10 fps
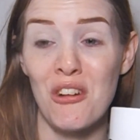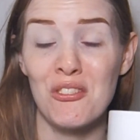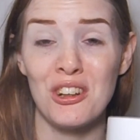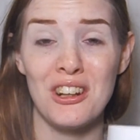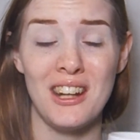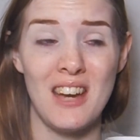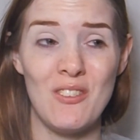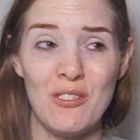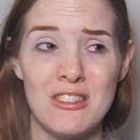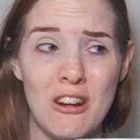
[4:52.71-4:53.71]
over, and I haven't
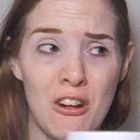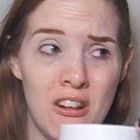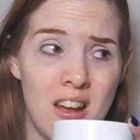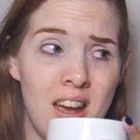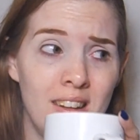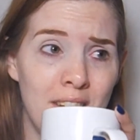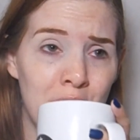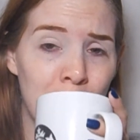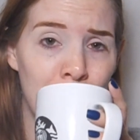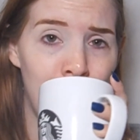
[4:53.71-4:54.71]
even started on
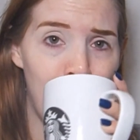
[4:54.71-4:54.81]
eyeliner.